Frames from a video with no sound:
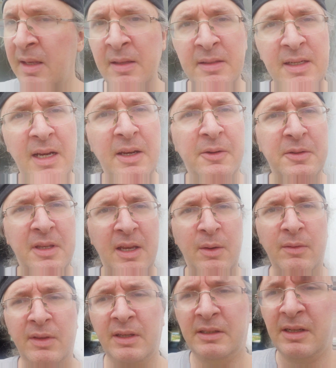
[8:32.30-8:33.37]
It's kind of interesting how
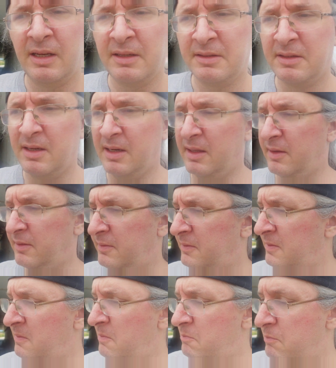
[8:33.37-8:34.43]
everything just kind of
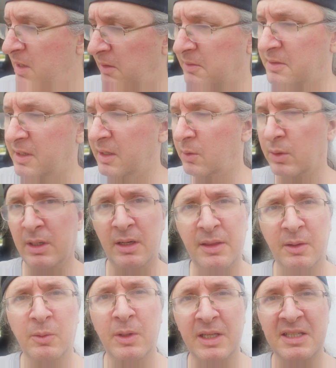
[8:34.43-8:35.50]
melds together where
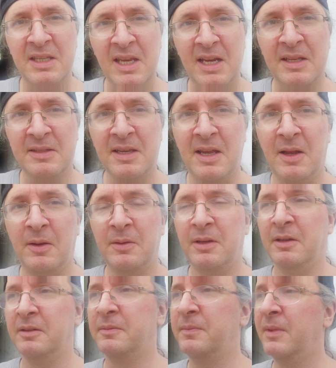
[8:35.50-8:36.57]
nothing really stands out,
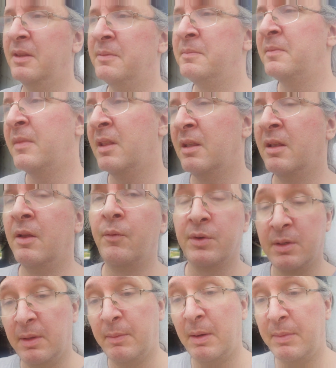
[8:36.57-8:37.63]
you know. For
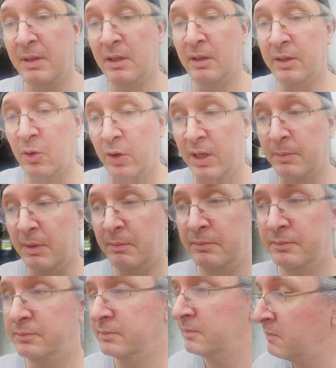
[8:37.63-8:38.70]
some that might be a little annoying, but
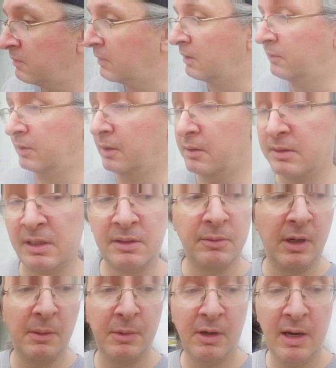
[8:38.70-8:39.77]
for others that's
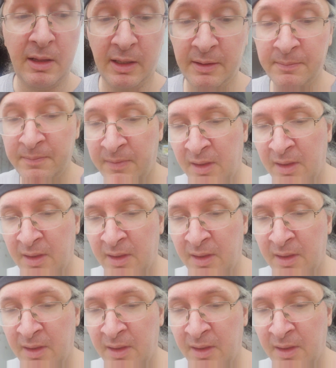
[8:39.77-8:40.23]
right up your alley.